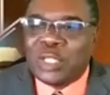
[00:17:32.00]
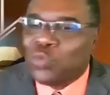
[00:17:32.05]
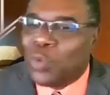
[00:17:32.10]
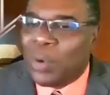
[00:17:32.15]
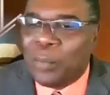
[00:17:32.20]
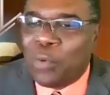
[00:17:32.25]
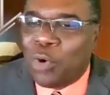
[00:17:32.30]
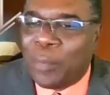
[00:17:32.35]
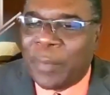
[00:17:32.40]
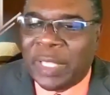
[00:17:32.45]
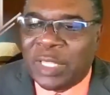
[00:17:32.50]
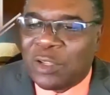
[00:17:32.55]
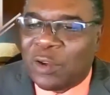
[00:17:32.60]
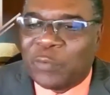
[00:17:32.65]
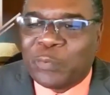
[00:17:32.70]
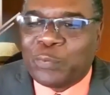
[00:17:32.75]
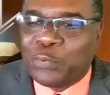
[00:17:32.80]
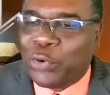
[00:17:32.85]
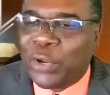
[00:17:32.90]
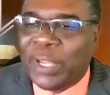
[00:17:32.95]
bring them into a
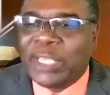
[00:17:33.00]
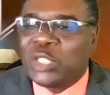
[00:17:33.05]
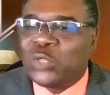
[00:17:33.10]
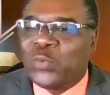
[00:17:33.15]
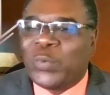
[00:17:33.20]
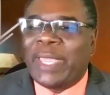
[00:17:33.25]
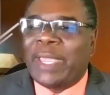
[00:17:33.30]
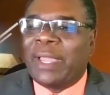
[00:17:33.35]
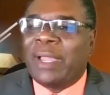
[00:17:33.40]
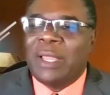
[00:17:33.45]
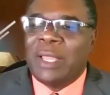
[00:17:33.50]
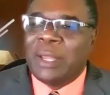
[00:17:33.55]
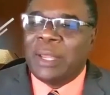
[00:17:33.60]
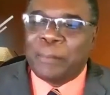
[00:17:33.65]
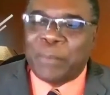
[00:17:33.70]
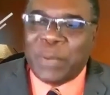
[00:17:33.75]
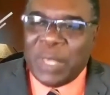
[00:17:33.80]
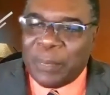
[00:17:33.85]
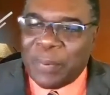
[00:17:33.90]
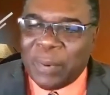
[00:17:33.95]
moment of praise
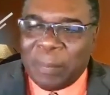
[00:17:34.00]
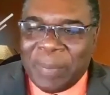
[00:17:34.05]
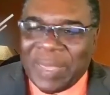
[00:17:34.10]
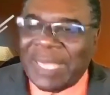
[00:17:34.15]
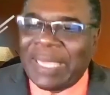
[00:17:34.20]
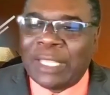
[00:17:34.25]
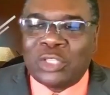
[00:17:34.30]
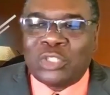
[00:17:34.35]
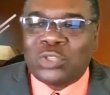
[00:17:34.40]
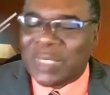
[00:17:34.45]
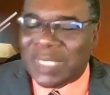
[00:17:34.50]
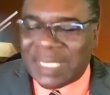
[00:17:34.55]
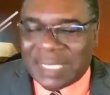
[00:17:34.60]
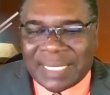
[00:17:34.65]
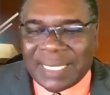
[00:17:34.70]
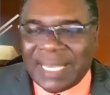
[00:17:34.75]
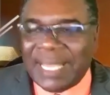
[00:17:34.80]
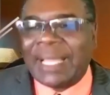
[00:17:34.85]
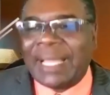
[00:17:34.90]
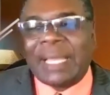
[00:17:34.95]
where people begin
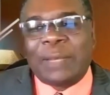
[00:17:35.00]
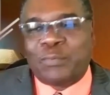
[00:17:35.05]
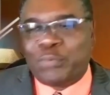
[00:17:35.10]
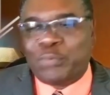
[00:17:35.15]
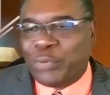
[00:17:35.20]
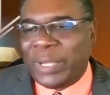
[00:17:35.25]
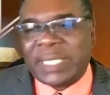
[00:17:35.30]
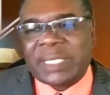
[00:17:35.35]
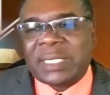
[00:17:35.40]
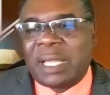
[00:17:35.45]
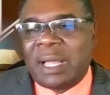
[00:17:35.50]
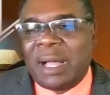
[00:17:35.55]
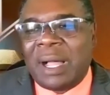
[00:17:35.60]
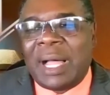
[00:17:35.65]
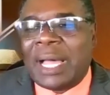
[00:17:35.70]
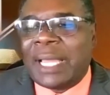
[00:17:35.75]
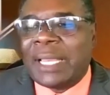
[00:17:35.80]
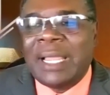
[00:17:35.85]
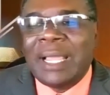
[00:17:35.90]
to sing and praise